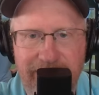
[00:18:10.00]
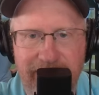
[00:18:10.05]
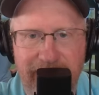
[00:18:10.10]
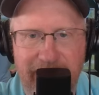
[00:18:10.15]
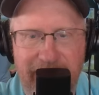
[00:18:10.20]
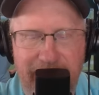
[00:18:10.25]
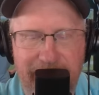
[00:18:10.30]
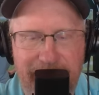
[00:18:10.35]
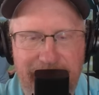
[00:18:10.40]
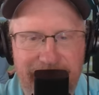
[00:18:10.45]

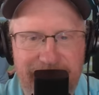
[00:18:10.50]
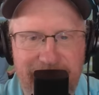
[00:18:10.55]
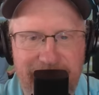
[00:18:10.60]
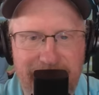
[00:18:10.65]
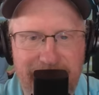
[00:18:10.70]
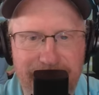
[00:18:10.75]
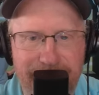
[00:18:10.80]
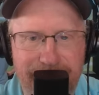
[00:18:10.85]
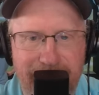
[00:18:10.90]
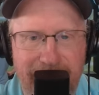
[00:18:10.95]
and they
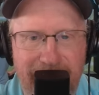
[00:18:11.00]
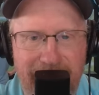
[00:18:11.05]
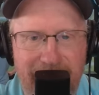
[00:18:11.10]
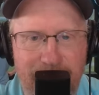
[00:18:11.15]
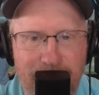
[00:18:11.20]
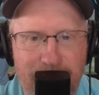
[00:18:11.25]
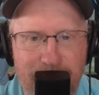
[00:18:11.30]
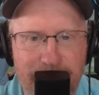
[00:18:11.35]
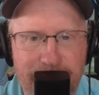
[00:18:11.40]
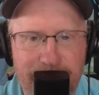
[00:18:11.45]
take a
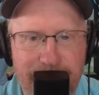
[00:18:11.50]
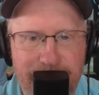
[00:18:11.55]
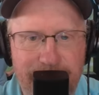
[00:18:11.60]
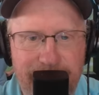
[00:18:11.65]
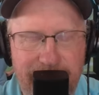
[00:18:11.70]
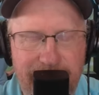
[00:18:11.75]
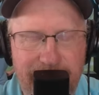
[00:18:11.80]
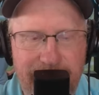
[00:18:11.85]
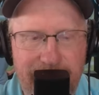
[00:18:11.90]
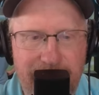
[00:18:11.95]
foul.
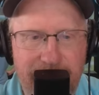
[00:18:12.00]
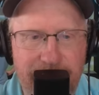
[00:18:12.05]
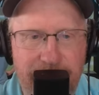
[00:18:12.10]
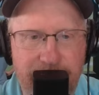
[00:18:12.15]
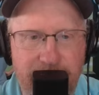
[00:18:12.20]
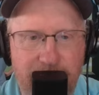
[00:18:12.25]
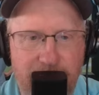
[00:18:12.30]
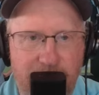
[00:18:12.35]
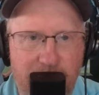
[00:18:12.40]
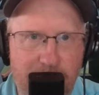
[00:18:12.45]

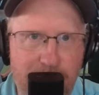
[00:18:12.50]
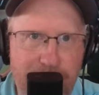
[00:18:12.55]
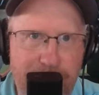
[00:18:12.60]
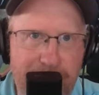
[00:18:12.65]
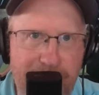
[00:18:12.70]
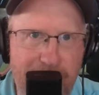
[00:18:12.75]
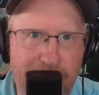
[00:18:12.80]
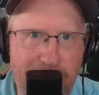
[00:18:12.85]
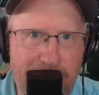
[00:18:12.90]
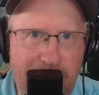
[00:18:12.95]
So,
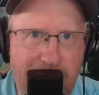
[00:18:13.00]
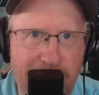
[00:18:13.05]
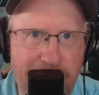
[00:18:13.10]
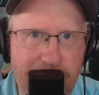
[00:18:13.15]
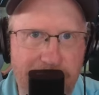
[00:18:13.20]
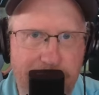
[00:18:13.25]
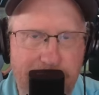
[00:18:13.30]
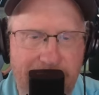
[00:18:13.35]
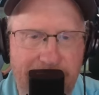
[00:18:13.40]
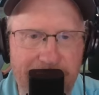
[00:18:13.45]
you know,
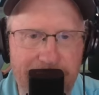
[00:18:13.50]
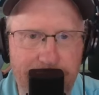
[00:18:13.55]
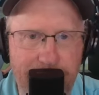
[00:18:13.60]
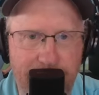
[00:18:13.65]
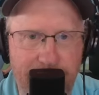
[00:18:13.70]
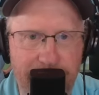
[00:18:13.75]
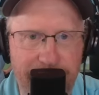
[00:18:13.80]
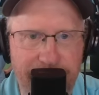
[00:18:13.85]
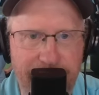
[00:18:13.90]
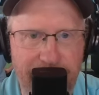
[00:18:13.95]
college
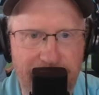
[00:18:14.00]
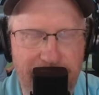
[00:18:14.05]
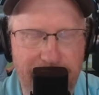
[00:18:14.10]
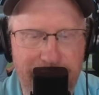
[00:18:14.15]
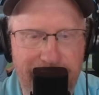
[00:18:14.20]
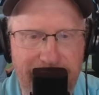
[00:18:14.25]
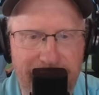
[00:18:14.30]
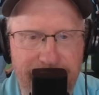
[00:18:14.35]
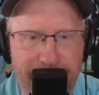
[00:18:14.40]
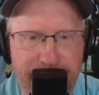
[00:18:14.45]
basketball, it's going to
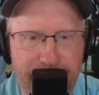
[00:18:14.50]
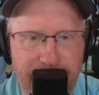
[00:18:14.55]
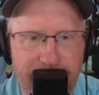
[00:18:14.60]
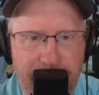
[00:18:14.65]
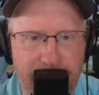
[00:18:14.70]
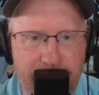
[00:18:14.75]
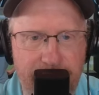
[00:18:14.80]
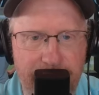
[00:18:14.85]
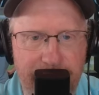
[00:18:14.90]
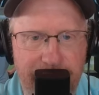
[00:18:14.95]
come down to free
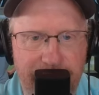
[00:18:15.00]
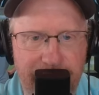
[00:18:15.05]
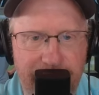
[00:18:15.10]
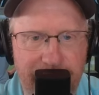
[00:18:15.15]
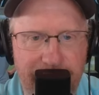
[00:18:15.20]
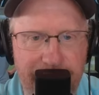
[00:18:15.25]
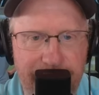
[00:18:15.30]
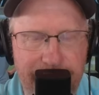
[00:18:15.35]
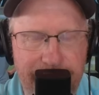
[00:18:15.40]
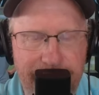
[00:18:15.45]
throws
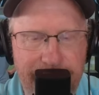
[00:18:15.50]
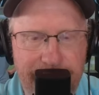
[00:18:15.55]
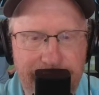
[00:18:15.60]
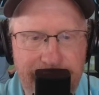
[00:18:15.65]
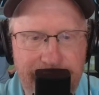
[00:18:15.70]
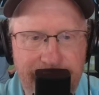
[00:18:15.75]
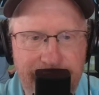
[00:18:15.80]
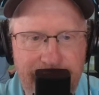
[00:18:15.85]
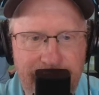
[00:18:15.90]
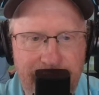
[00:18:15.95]
here.
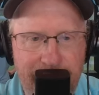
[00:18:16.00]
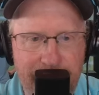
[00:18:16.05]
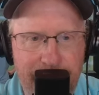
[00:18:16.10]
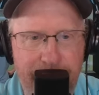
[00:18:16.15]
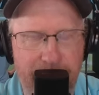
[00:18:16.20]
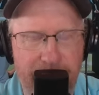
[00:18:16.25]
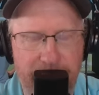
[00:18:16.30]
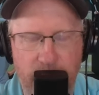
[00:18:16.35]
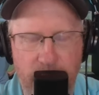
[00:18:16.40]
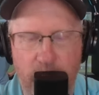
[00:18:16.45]

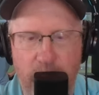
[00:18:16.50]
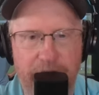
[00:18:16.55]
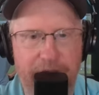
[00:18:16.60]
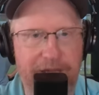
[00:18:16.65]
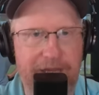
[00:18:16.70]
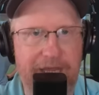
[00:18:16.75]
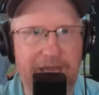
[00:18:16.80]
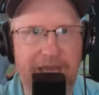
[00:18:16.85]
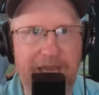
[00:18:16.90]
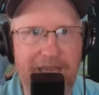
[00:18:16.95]
But what
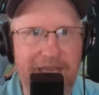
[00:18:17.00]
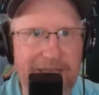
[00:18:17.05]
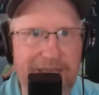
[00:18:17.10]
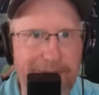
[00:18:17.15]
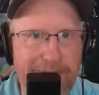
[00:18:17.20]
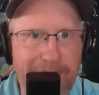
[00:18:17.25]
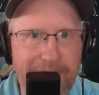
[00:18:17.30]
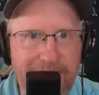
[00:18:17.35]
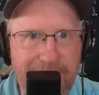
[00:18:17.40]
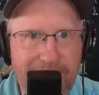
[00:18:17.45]
a
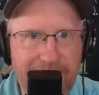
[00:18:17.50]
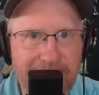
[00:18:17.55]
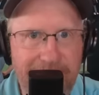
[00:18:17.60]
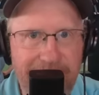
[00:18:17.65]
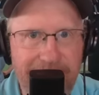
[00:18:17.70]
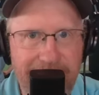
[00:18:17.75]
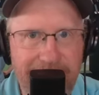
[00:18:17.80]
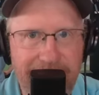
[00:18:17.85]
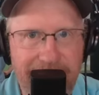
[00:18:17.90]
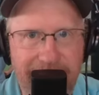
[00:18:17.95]
game.
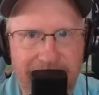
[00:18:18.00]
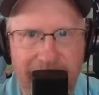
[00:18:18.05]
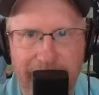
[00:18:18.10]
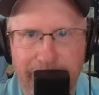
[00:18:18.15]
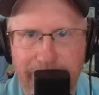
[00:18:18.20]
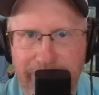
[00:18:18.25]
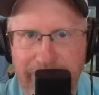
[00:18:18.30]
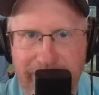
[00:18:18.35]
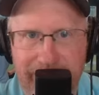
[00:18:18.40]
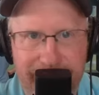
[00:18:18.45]

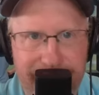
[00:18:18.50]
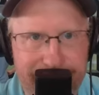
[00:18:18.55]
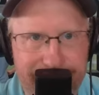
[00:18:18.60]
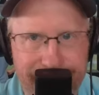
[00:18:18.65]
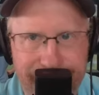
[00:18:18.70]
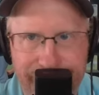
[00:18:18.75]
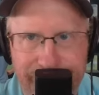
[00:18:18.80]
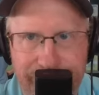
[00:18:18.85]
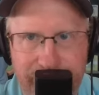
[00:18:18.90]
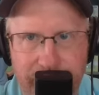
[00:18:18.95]
I
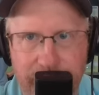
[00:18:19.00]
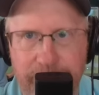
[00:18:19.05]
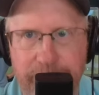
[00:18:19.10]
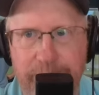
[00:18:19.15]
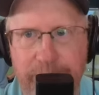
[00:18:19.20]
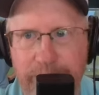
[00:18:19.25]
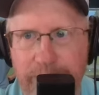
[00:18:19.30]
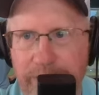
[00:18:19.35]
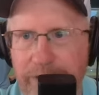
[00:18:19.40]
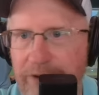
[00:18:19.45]
mean,
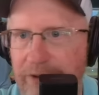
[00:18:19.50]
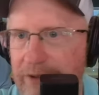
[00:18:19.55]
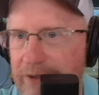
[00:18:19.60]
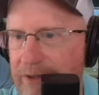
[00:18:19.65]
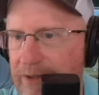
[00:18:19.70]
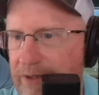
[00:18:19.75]
dude,